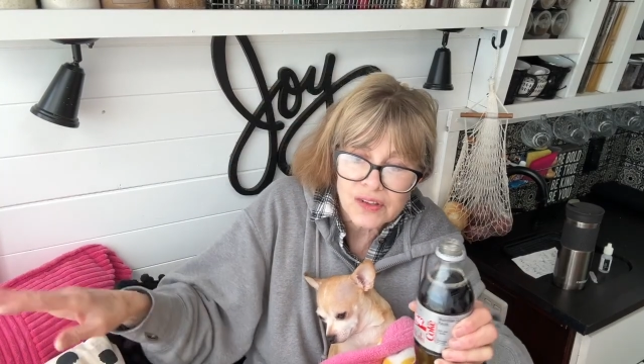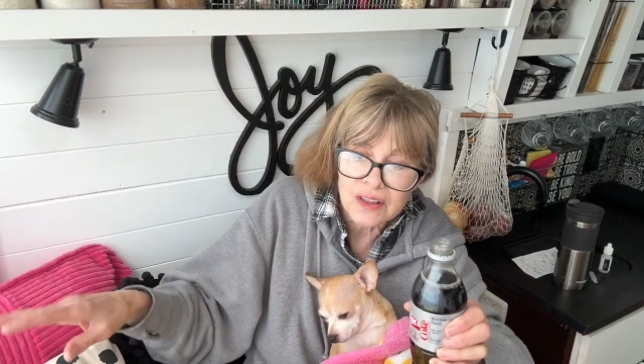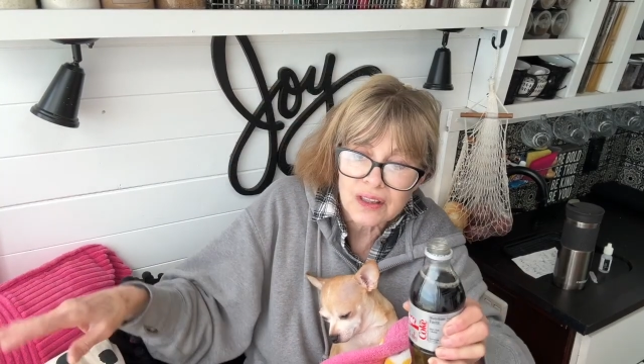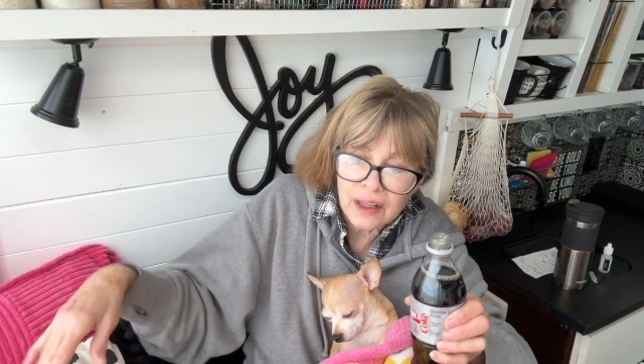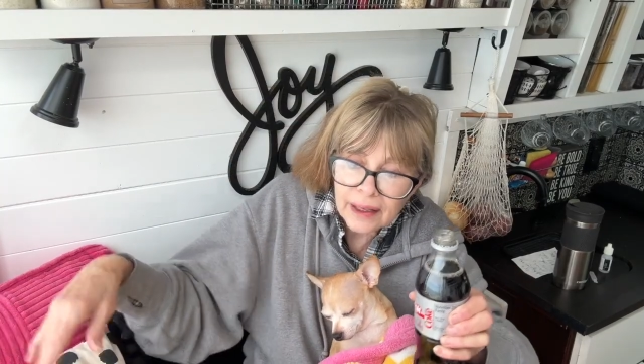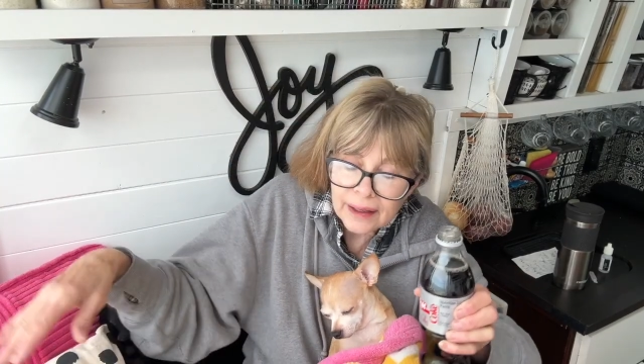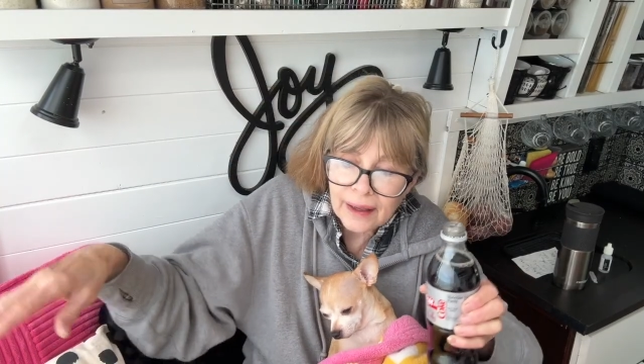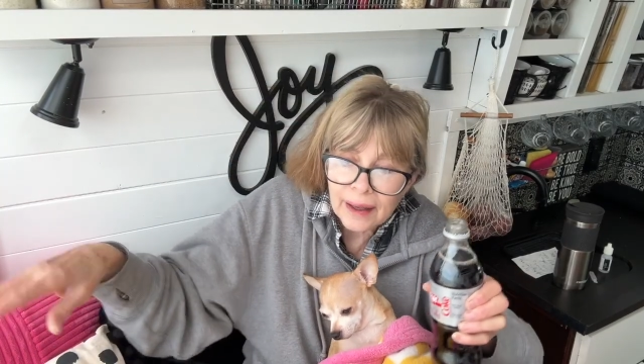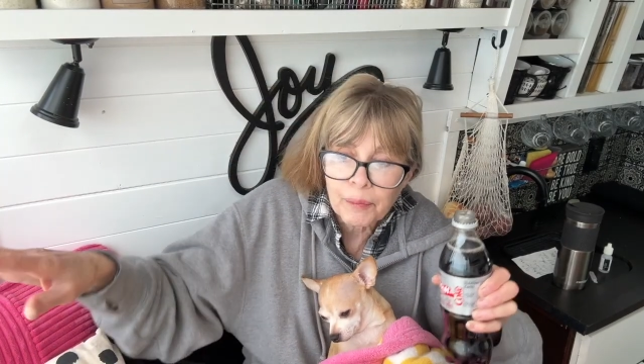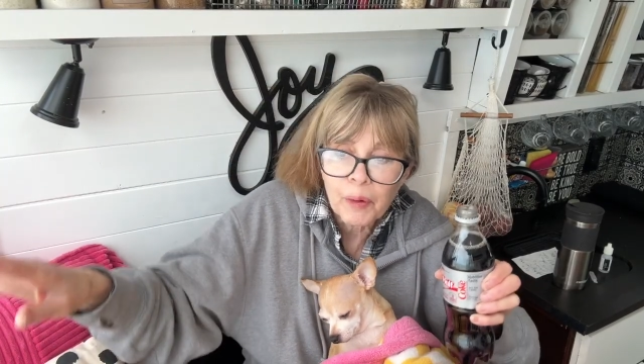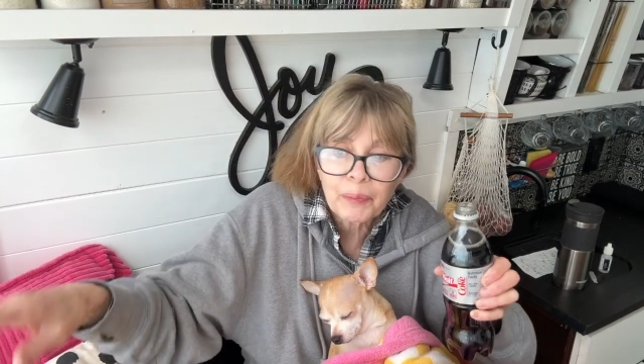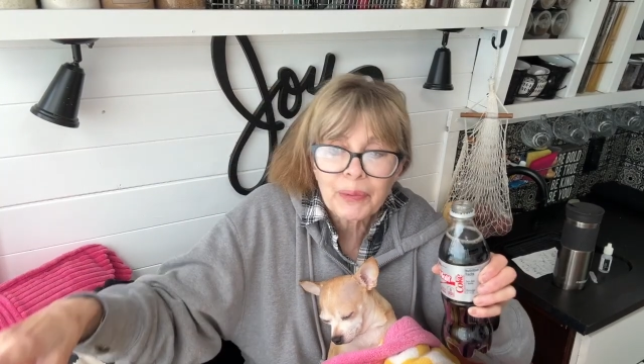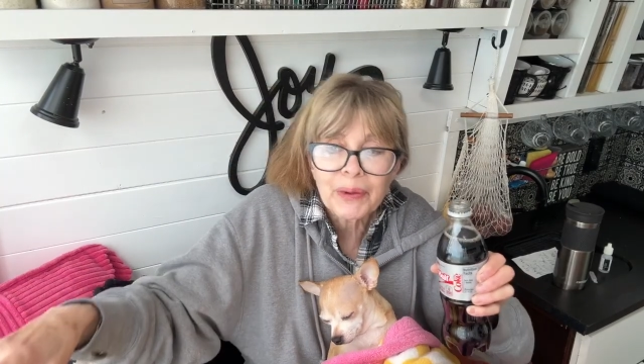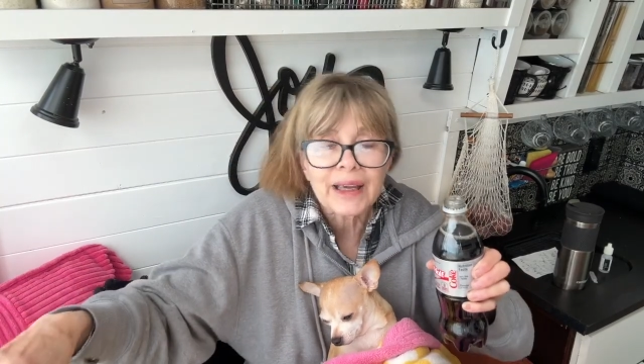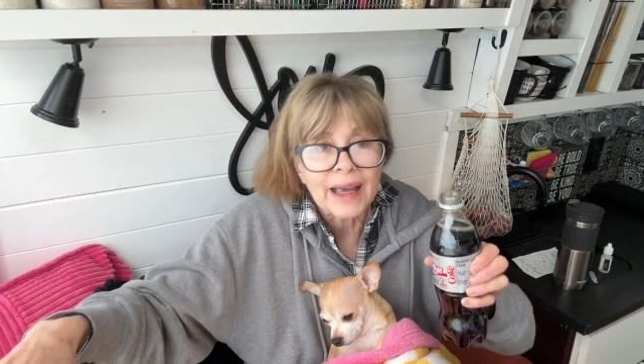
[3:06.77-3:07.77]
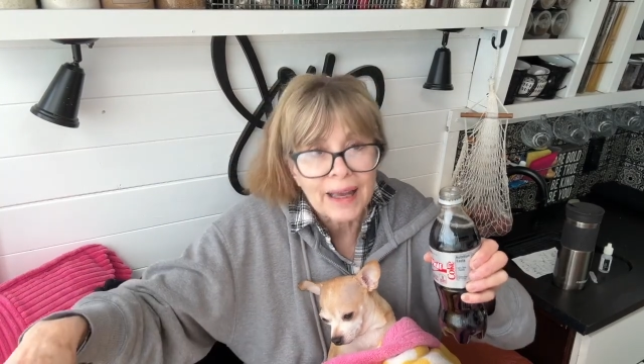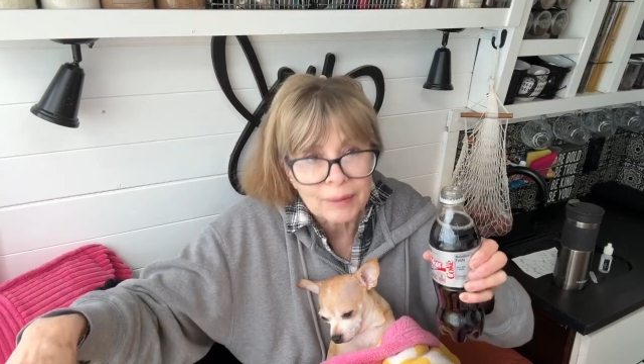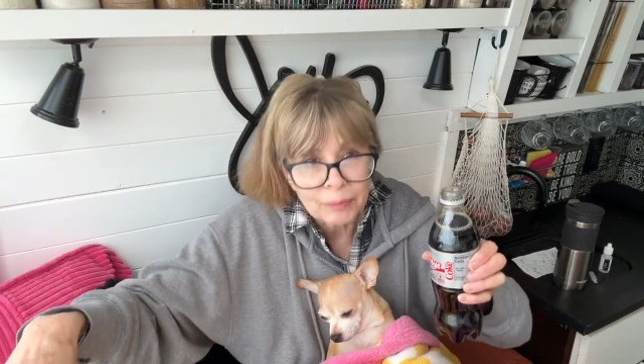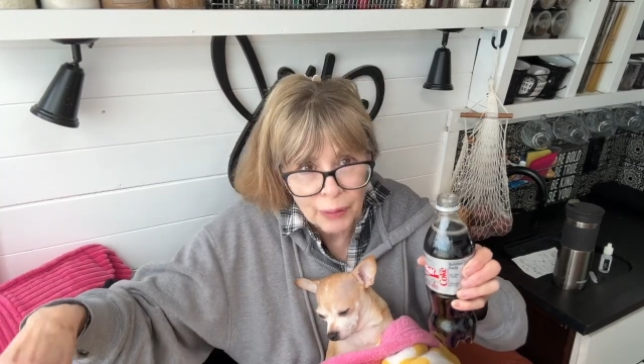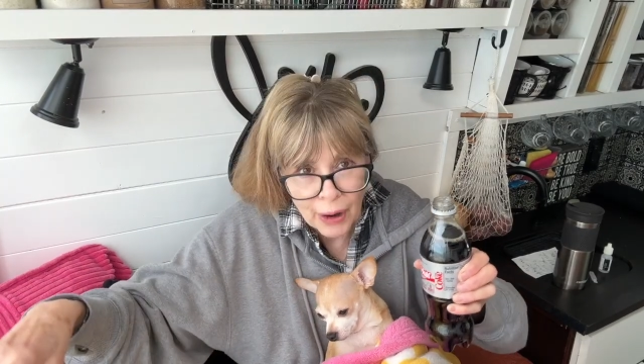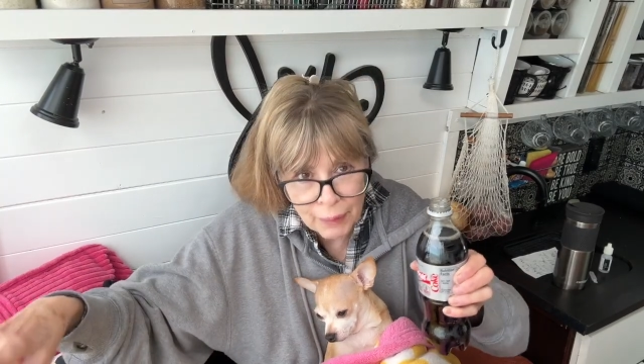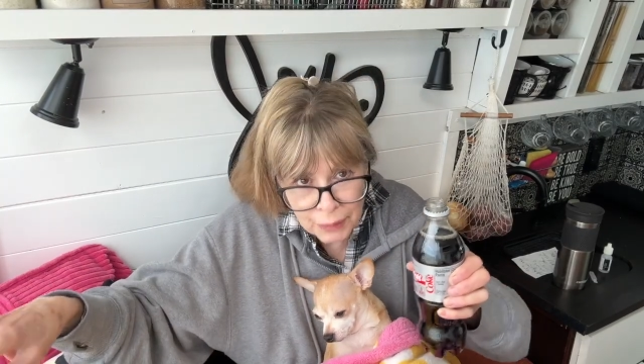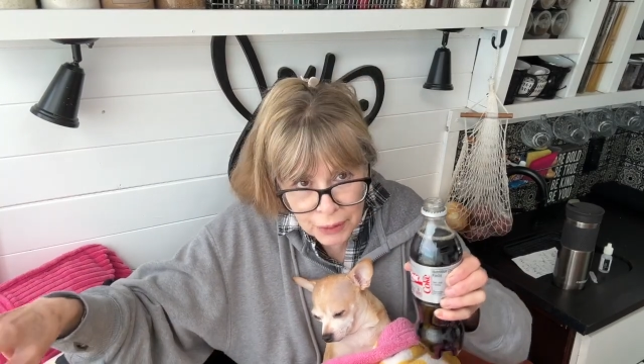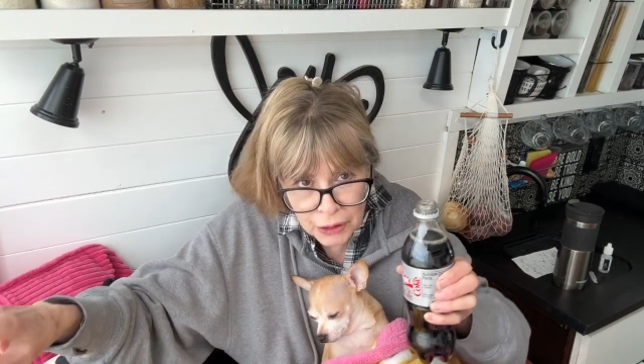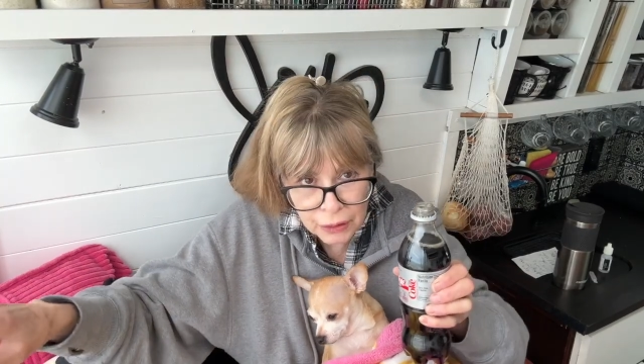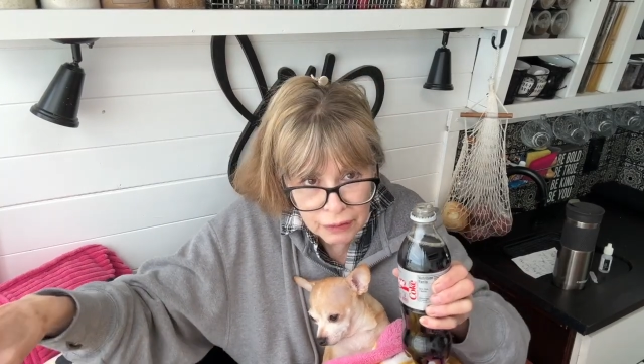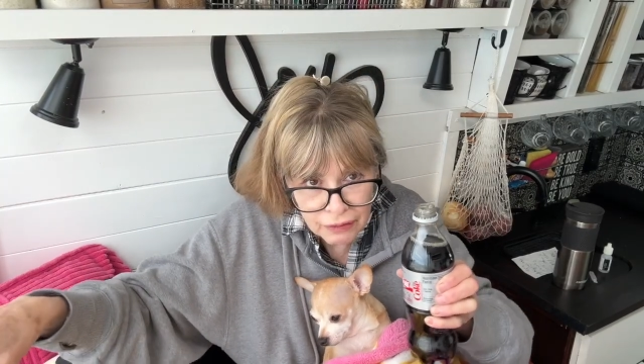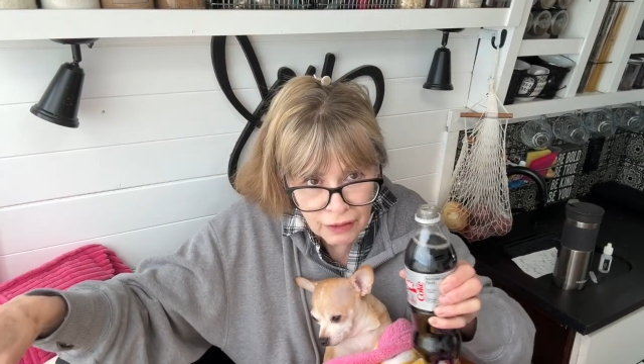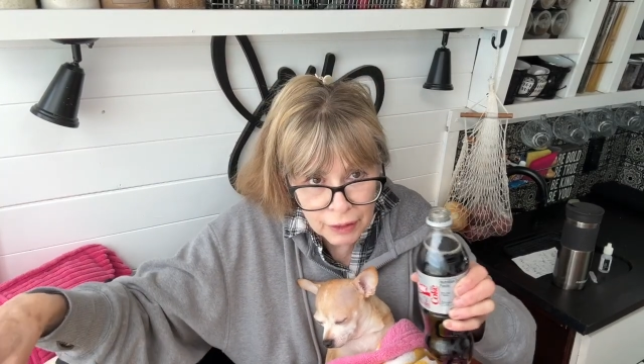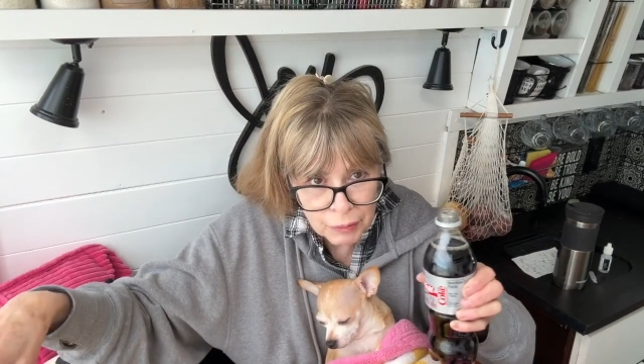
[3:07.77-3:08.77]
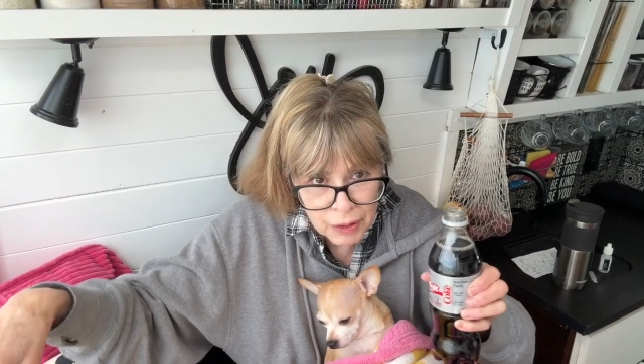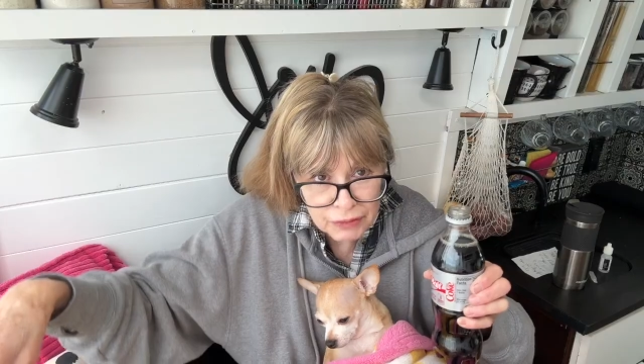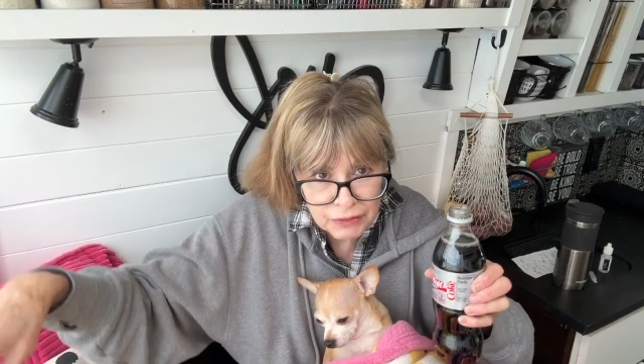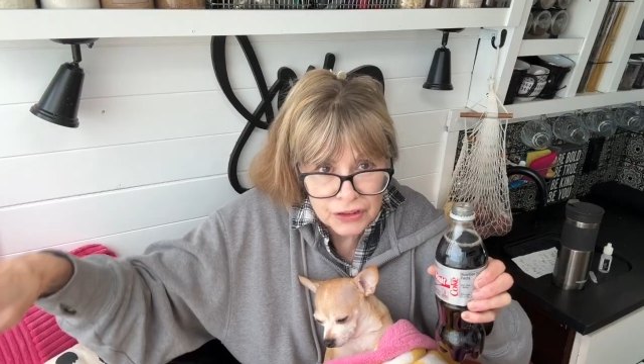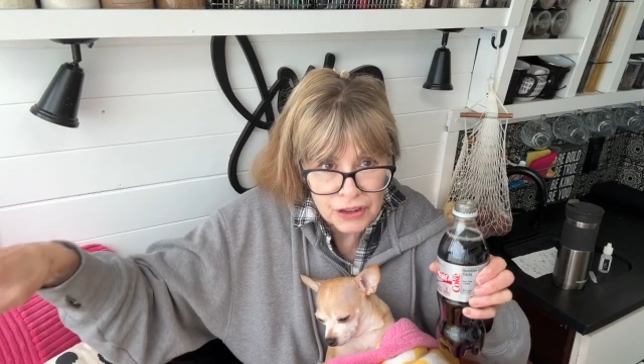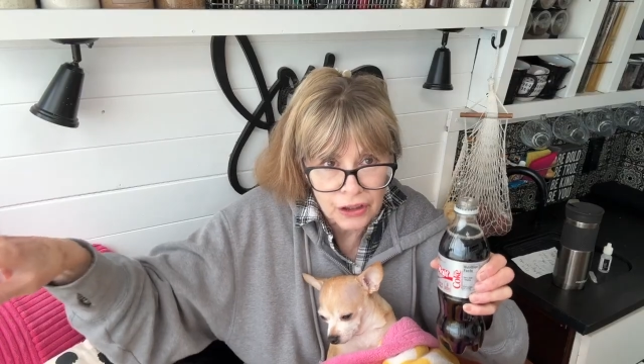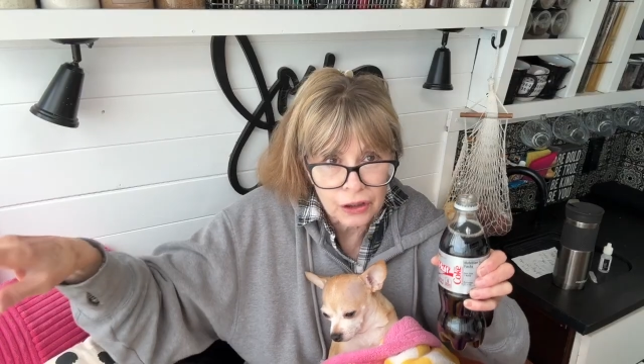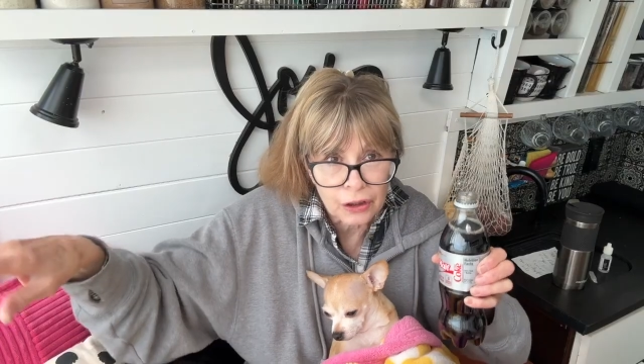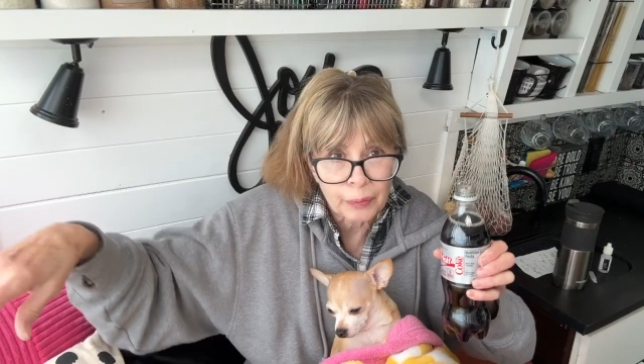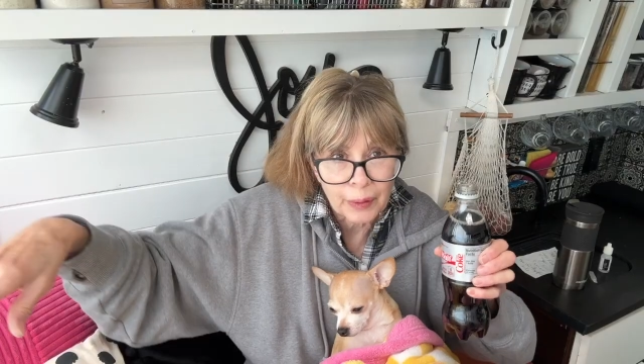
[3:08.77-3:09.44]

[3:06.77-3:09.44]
and they came up again probably to invite me for dinner,